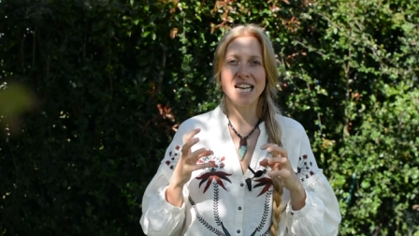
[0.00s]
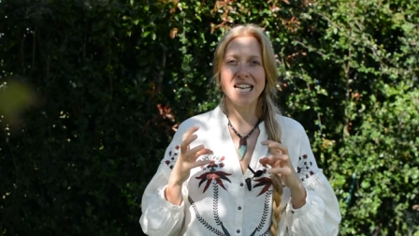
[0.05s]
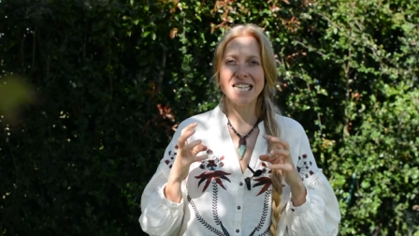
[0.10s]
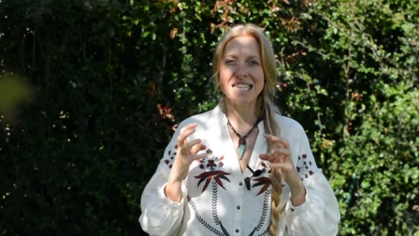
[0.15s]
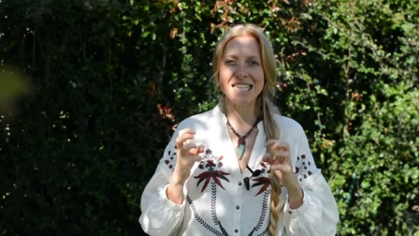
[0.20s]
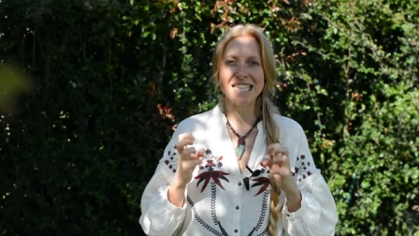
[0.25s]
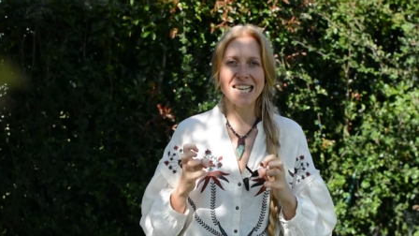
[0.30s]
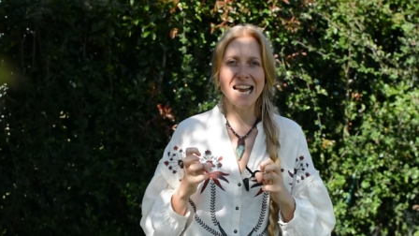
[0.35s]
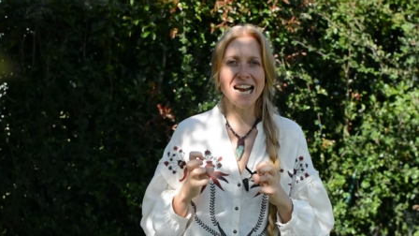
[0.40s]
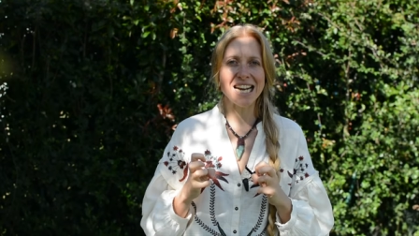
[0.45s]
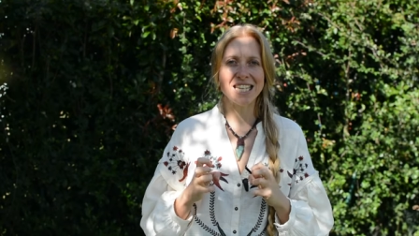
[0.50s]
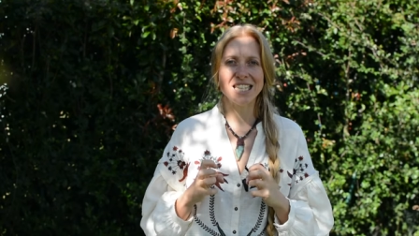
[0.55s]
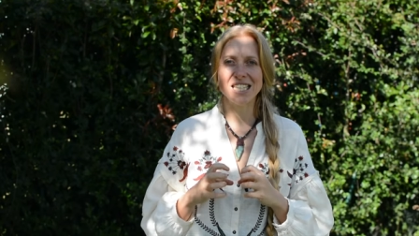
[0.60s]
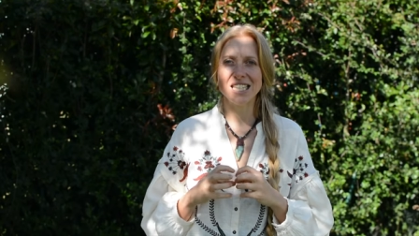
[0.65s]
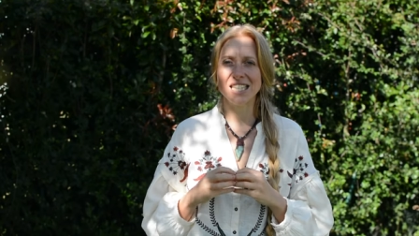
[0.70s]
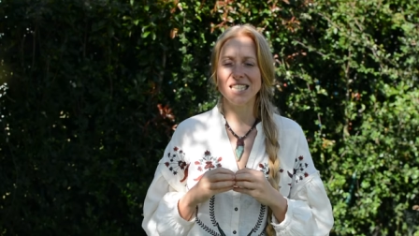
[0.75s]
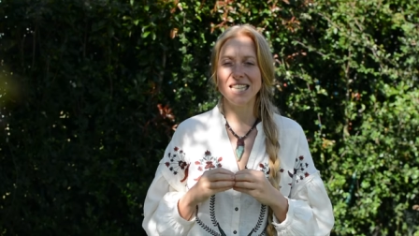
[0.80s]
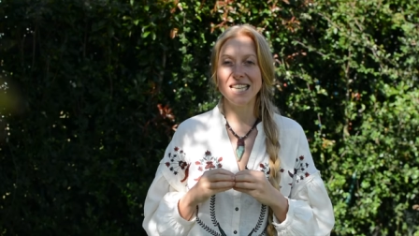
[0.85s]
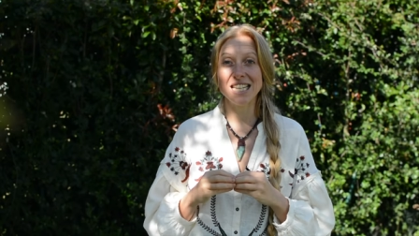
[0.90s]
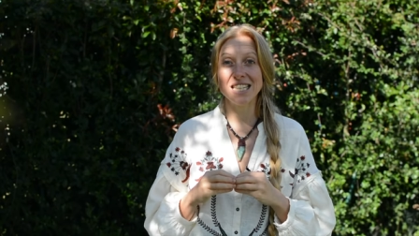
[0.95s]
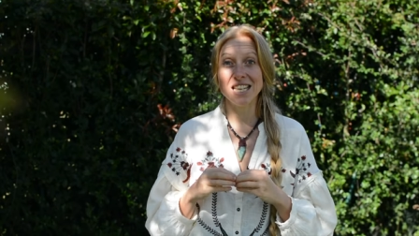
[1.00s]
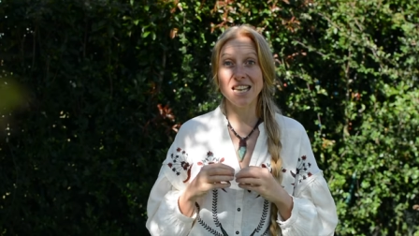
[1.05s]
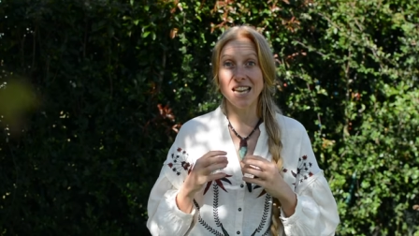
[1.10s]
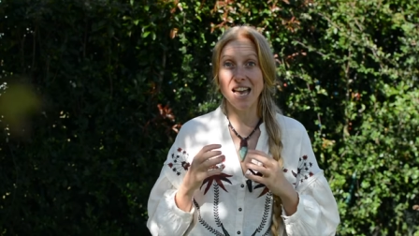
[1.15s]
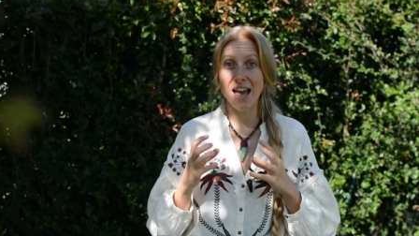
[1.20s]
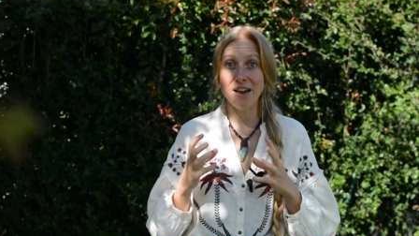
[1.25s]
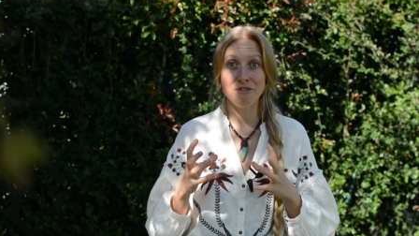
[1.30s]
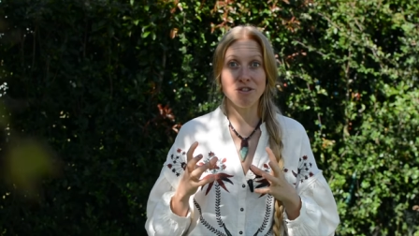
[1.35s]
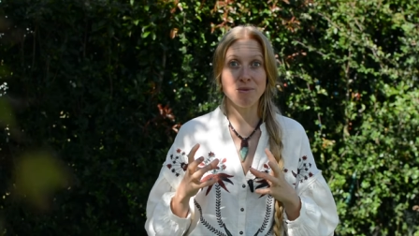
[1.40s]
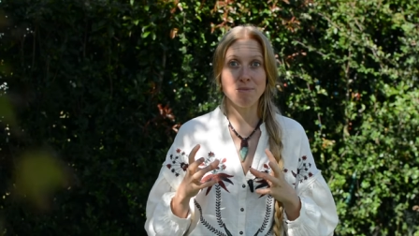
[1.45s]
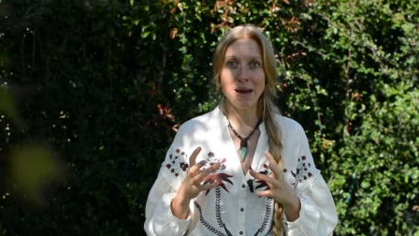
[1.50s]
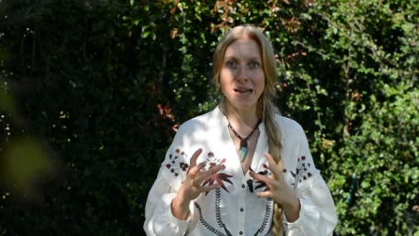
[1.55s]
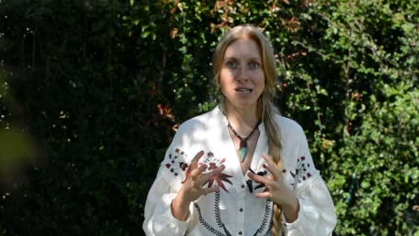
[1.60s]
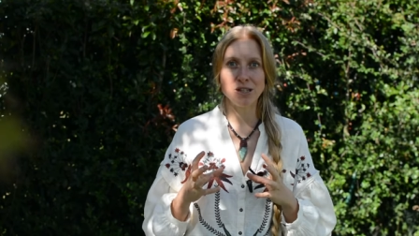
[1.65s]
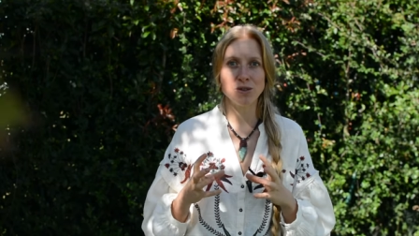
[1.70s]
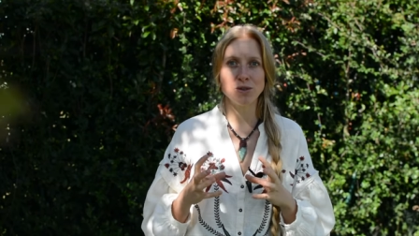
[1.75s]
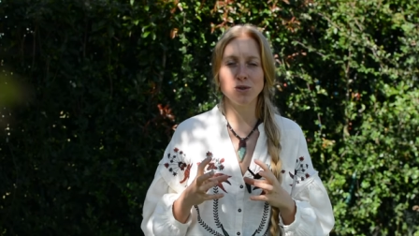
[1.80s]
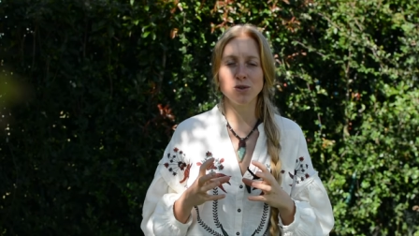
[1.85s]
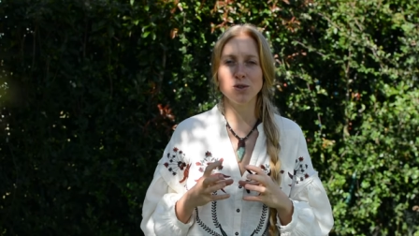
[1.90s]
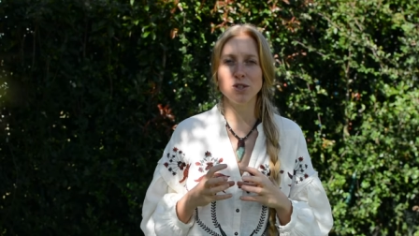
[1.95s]
stagnant, things like heavy
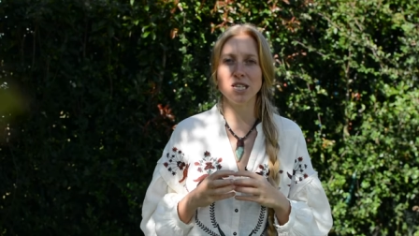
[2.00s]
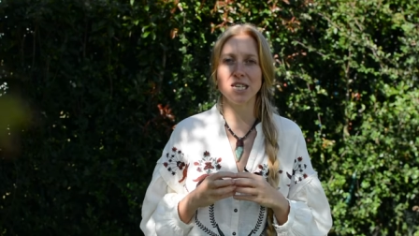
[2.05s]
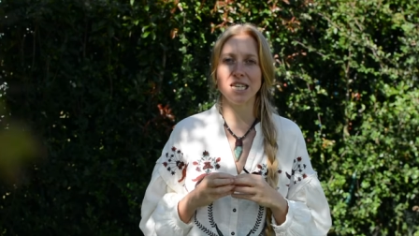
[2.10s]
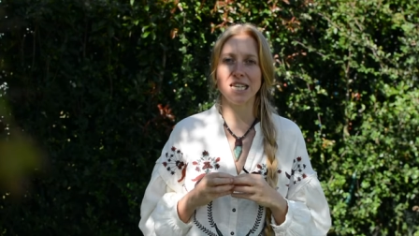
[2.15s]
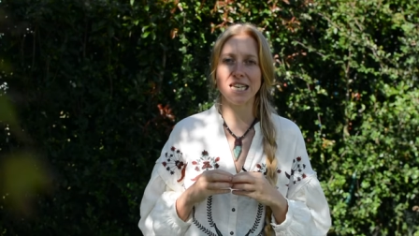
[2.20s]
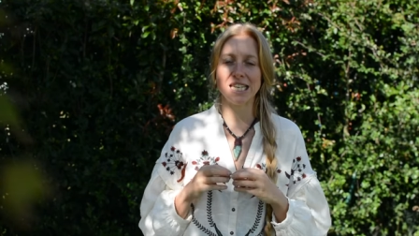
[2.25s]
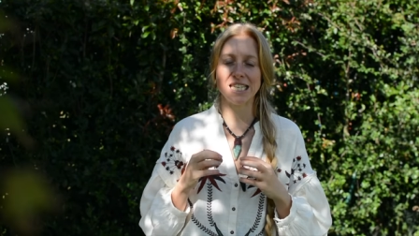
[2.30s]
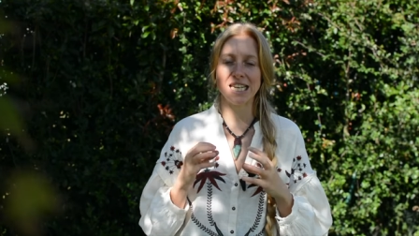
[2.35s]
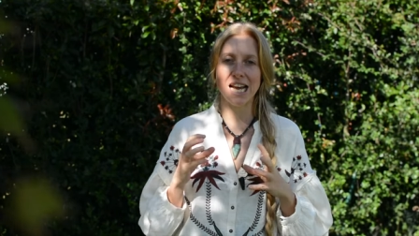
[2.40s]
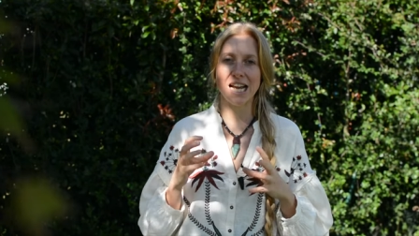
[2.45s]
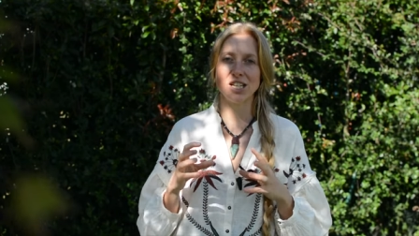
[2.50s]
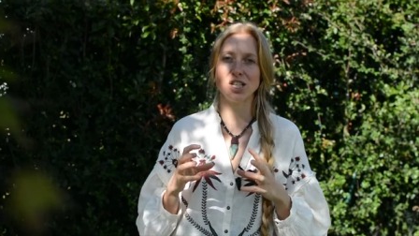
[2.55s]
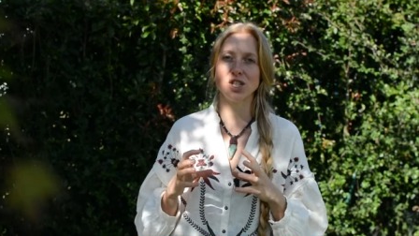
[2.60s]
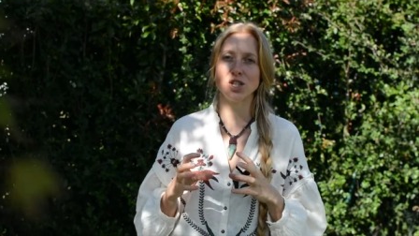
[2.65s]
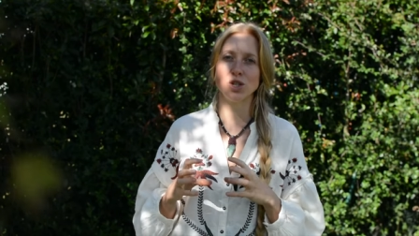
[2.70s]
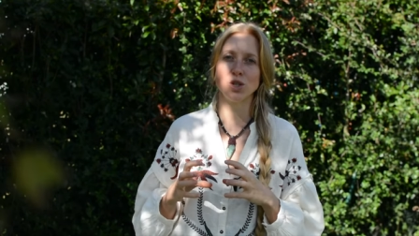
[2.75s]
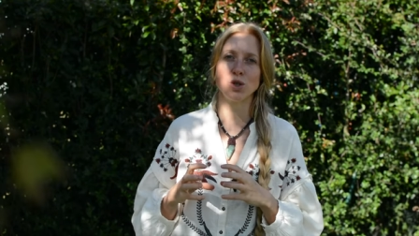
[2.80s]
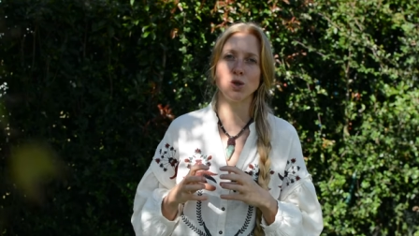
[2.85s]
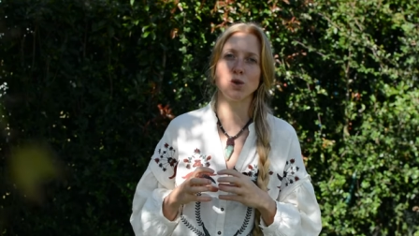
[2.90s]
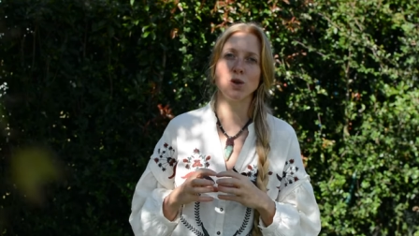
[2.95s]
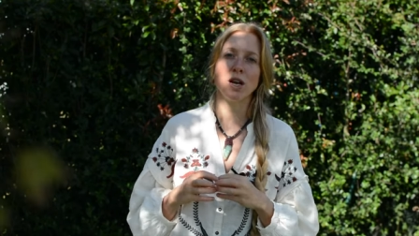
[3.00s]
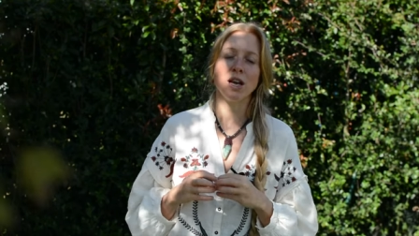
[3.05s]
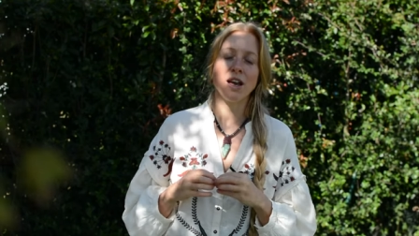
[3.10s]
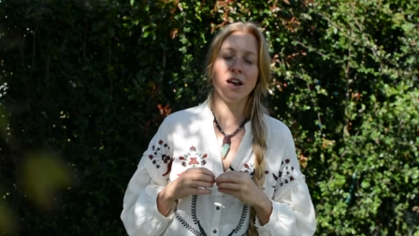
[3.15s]
metals that can attach to